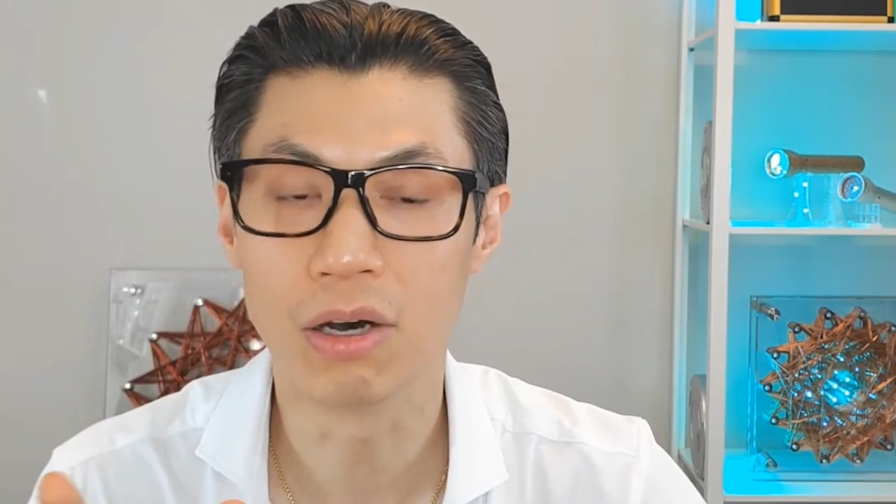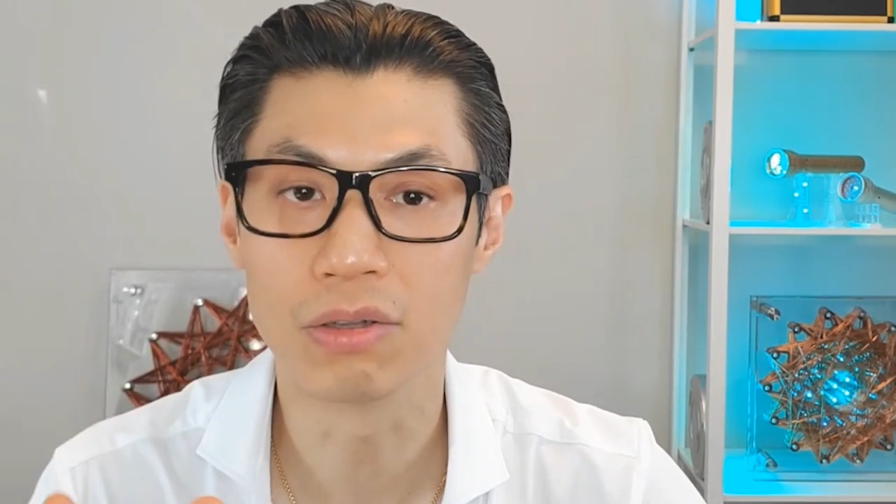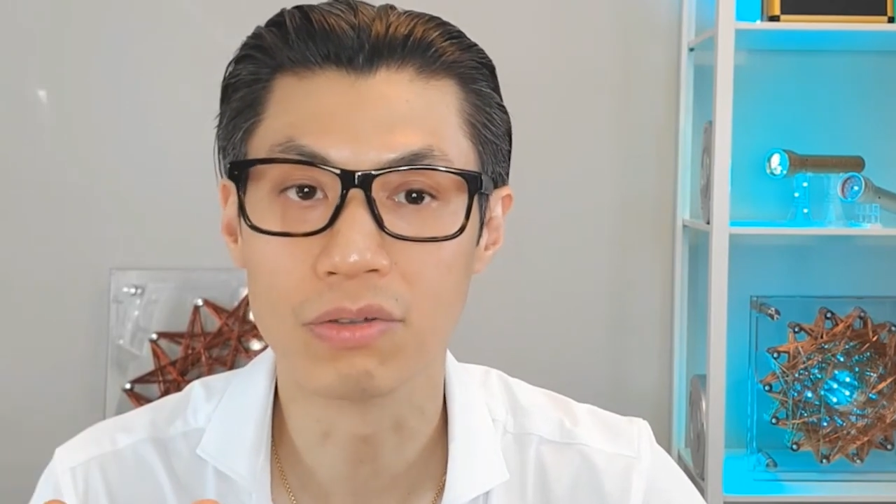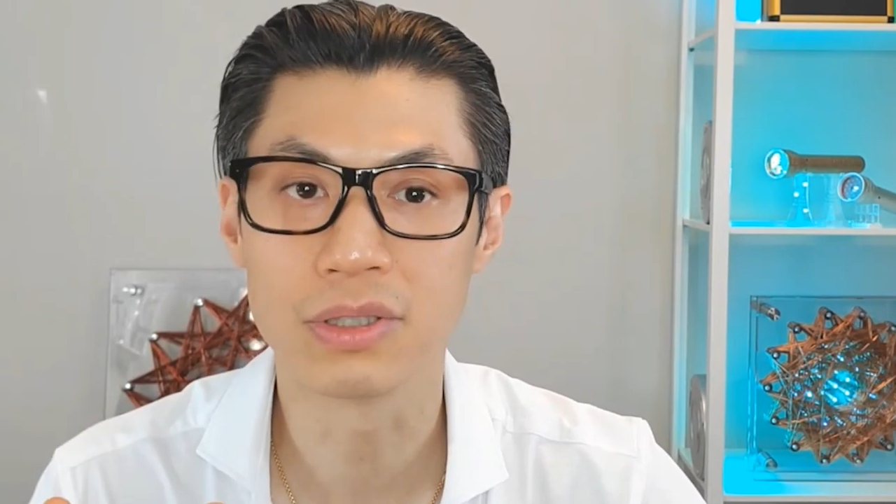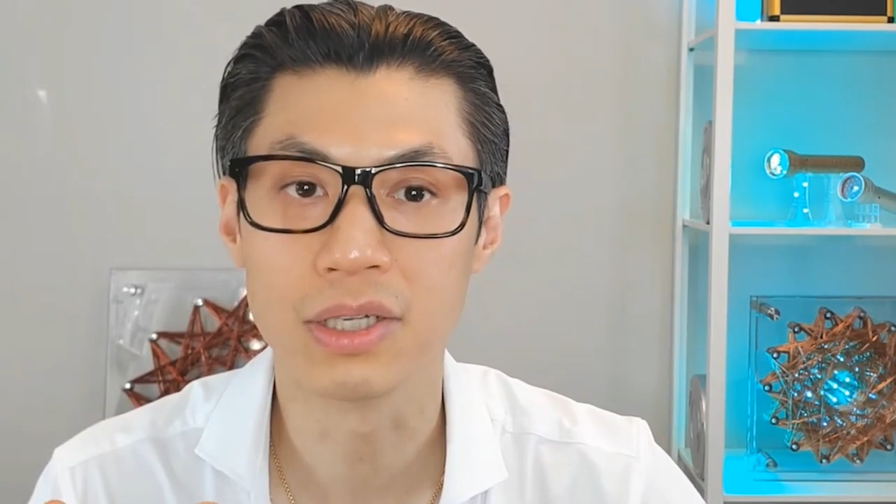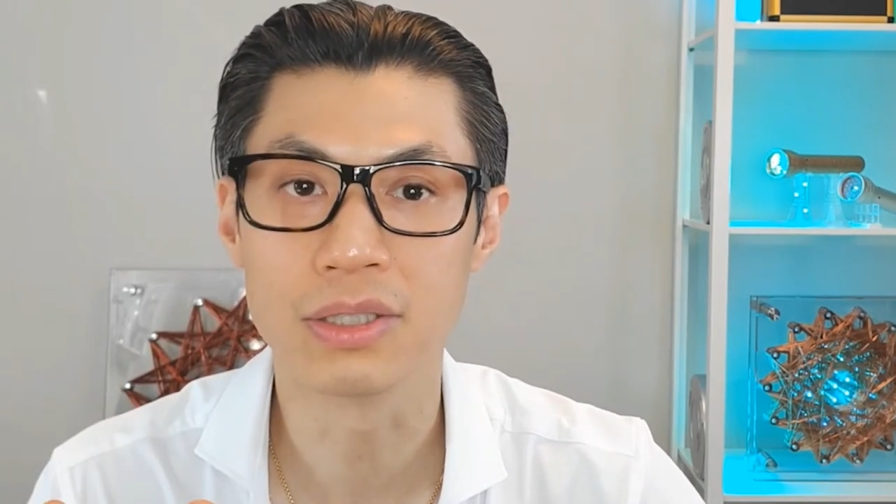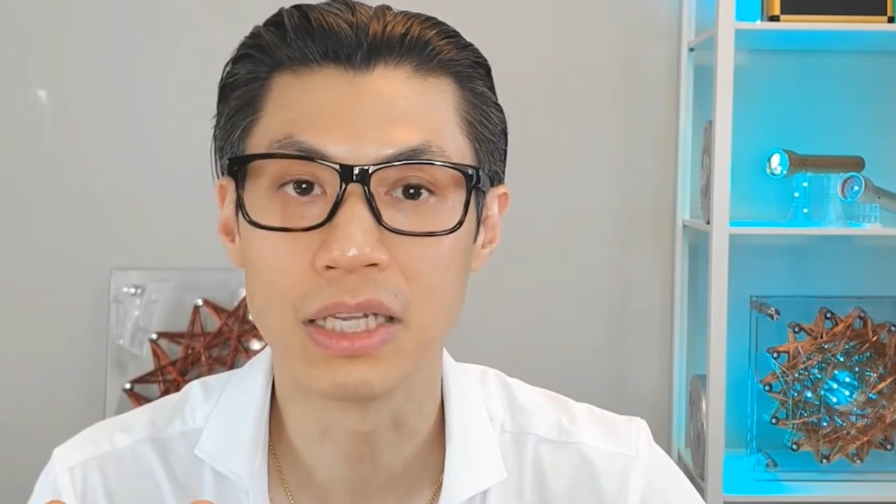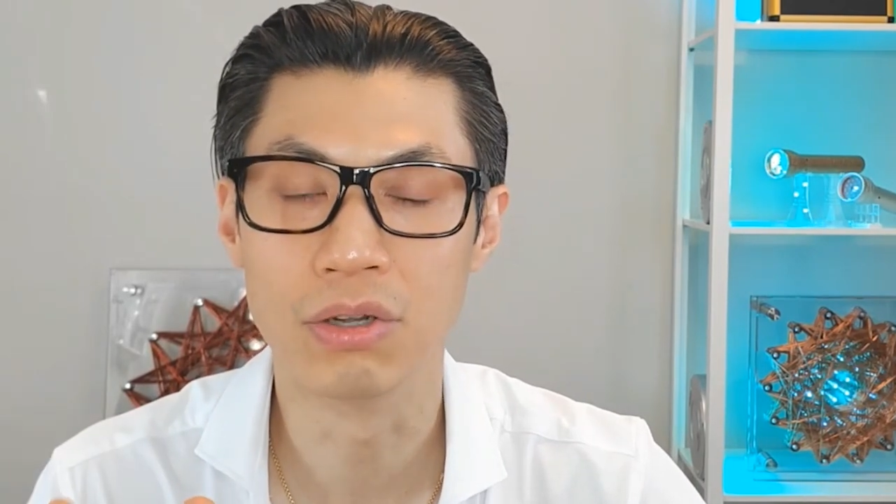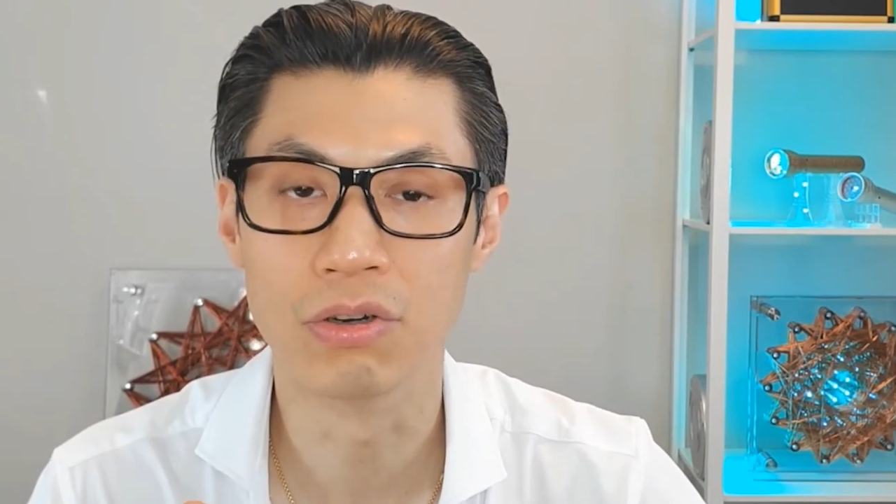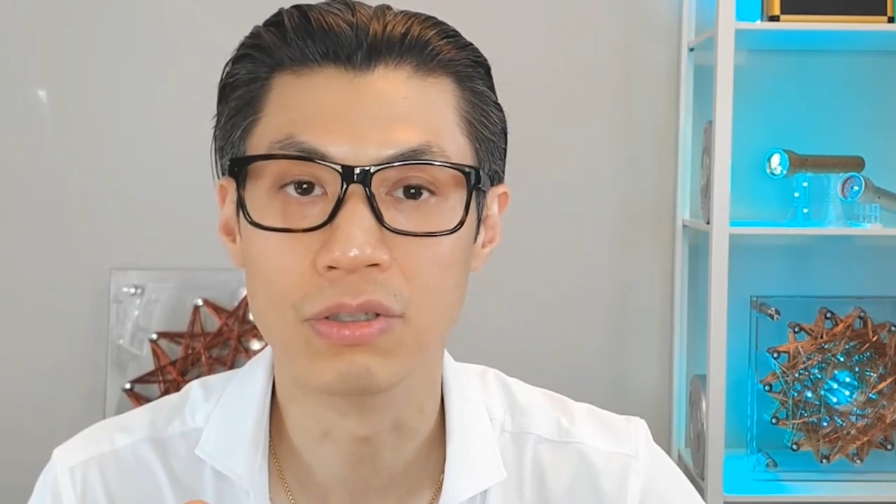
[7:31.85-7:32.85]
all those
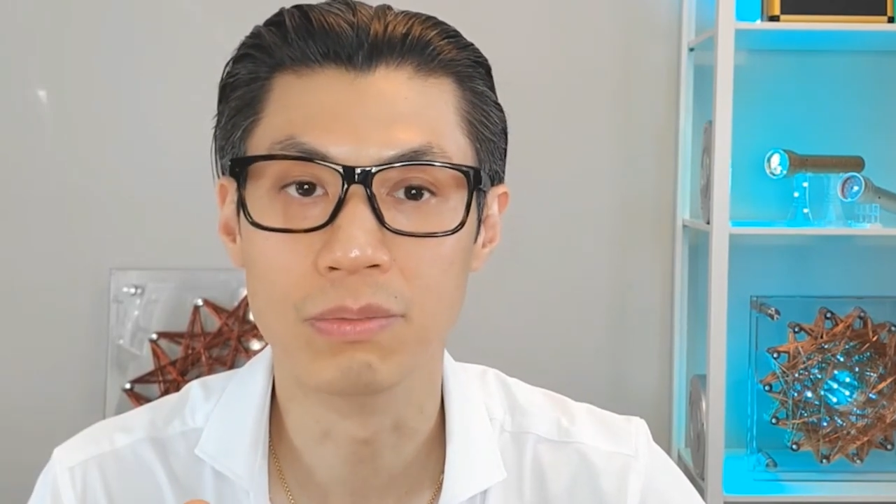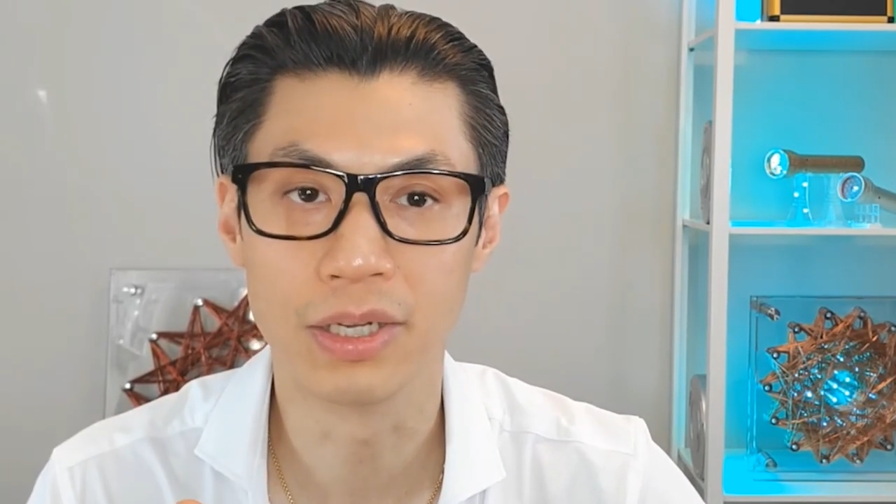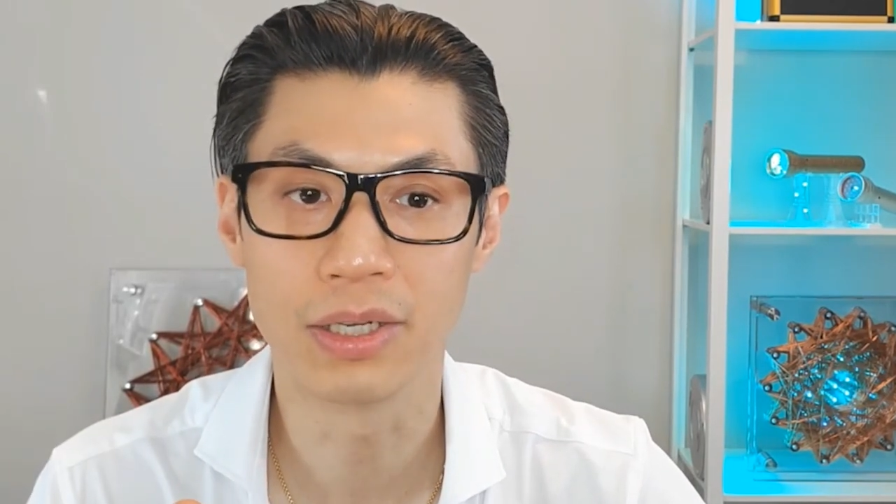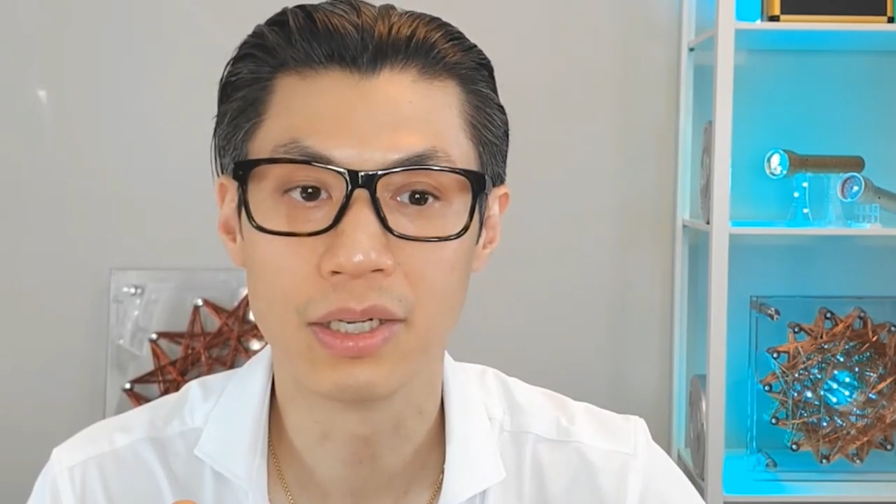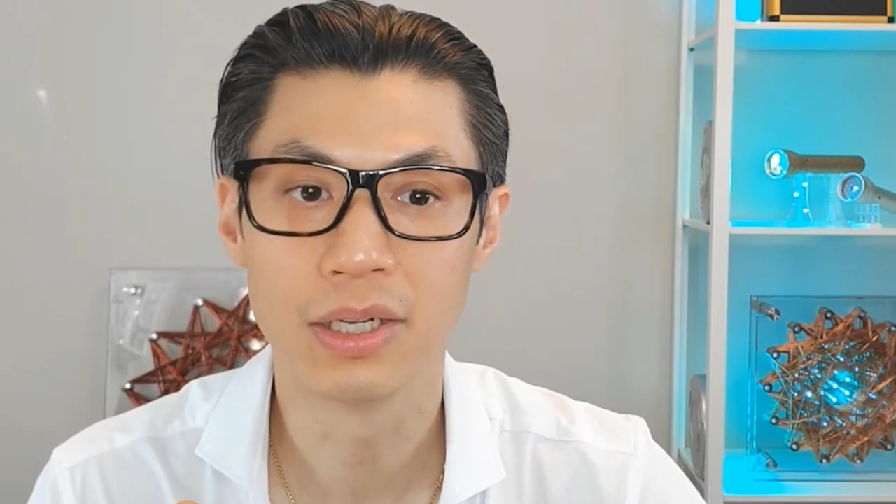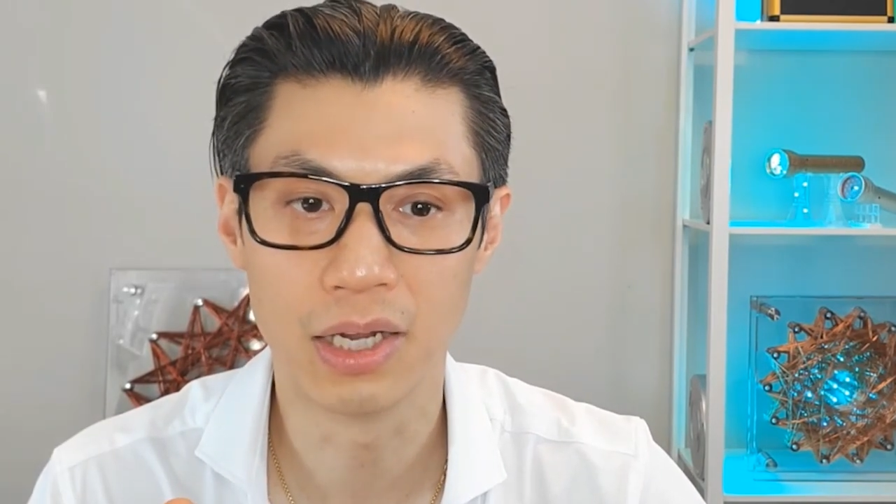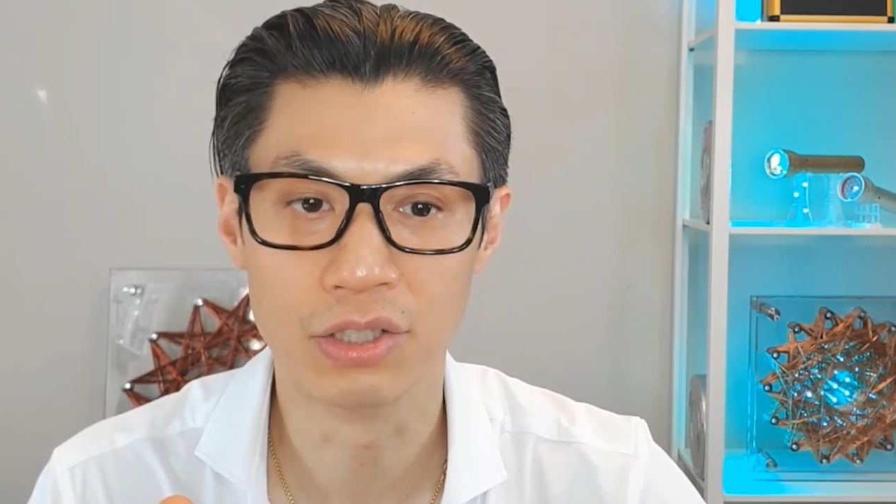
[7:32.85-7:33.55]
things in order to make,